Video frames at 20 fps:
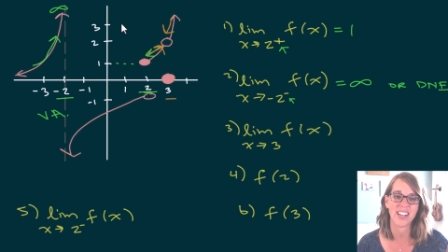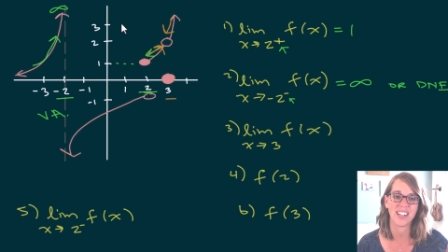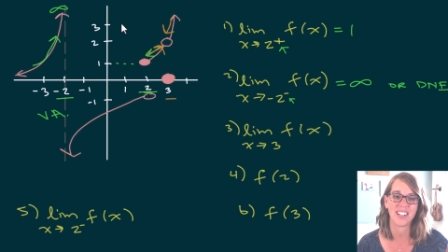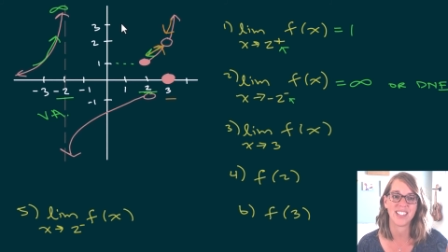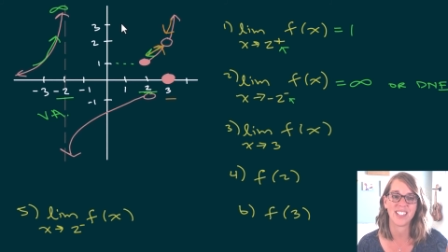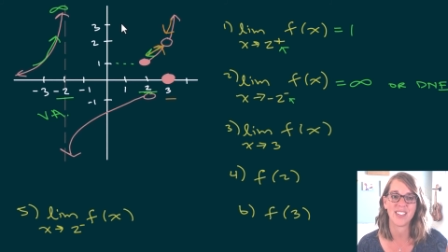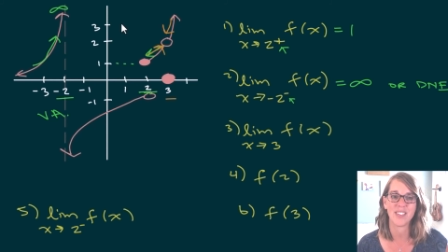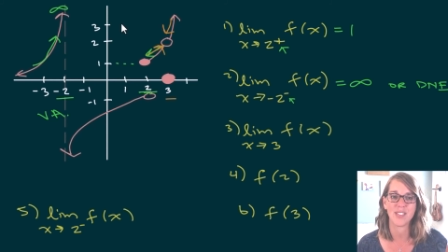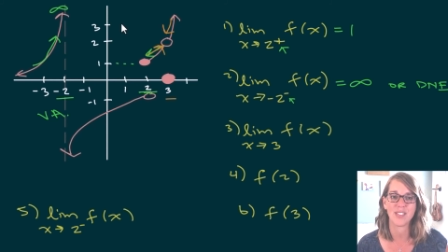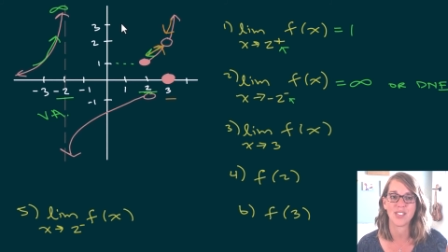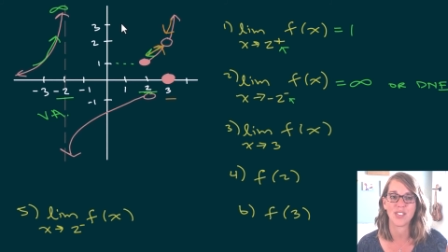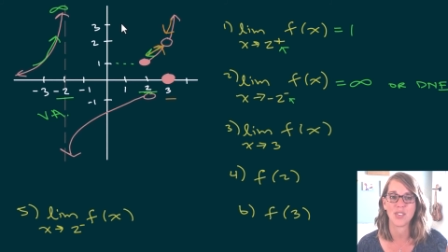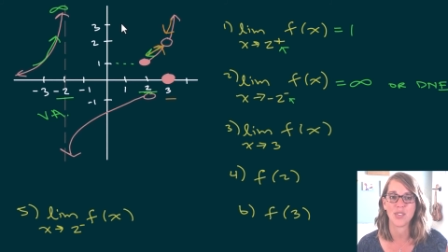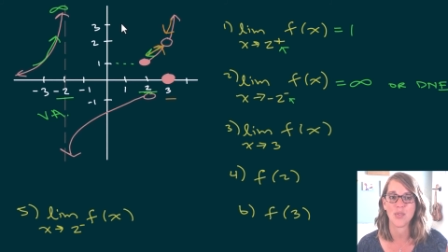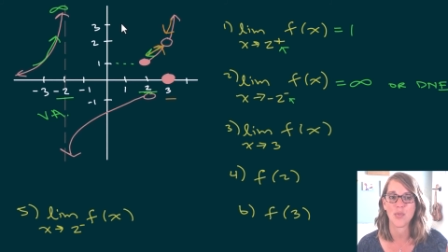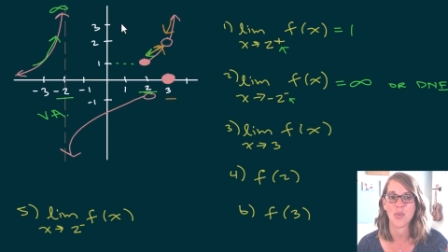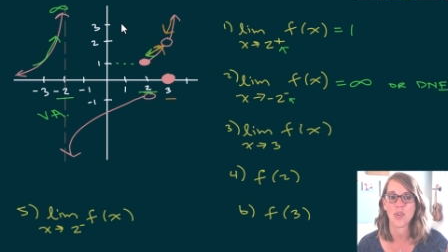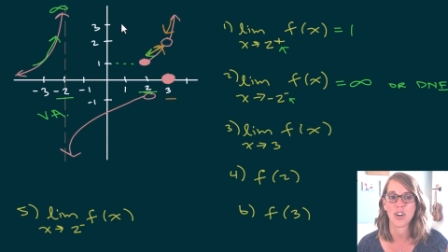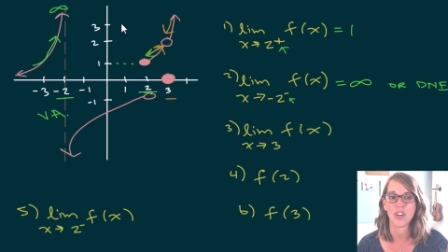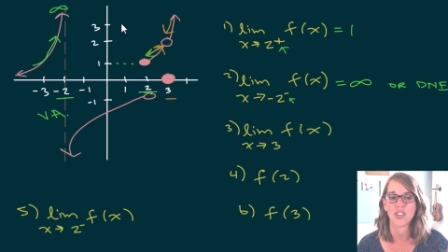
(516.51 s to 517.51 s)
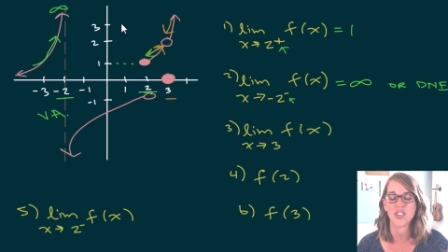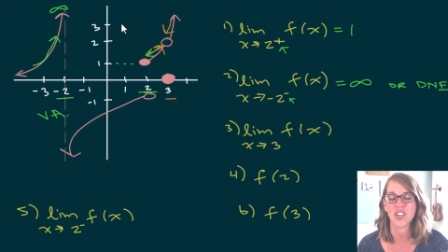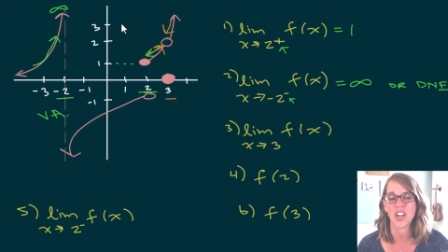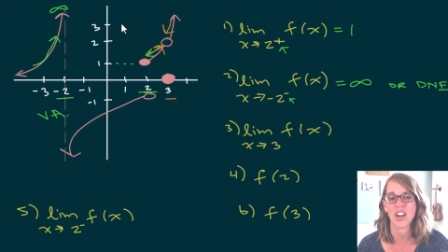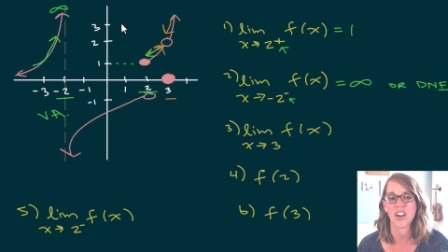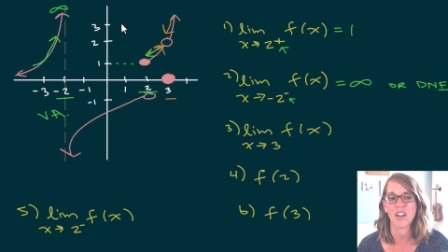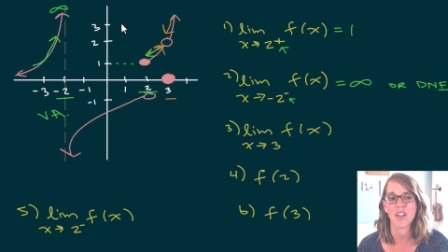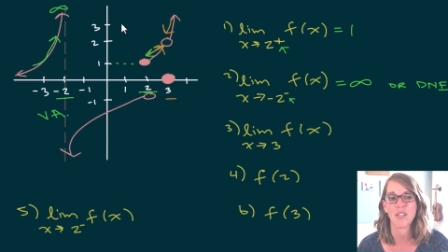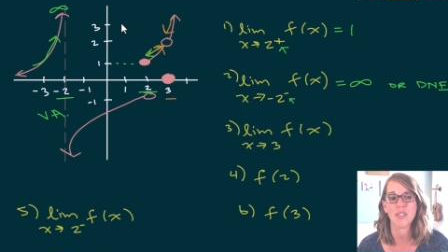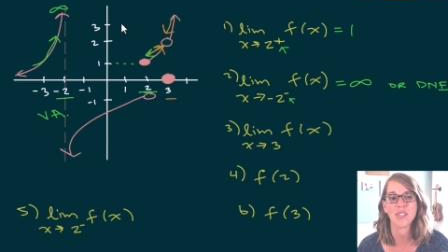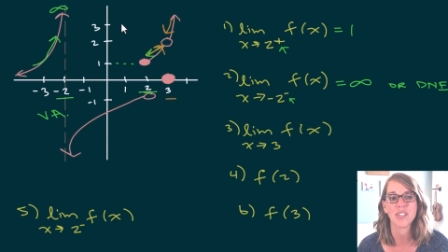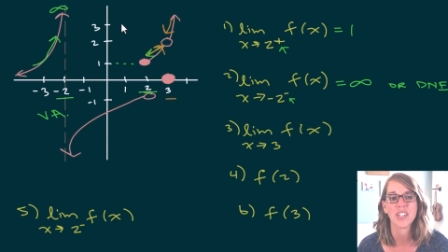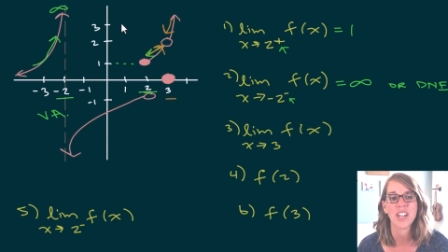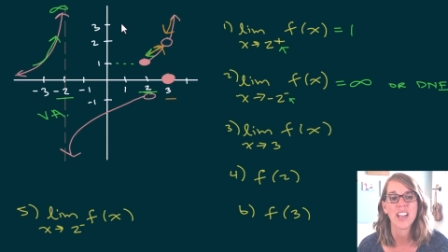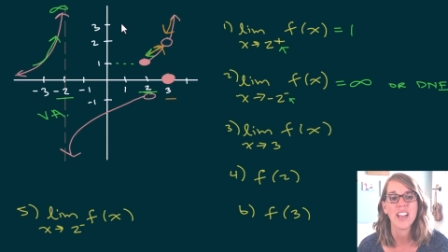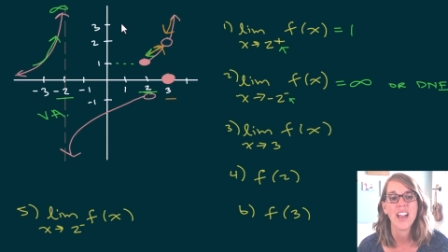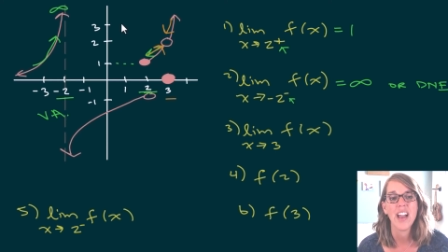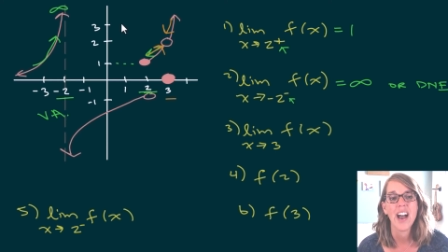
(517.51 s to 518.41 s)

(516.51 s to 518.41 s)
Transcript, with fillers: can you see those two orange arrows?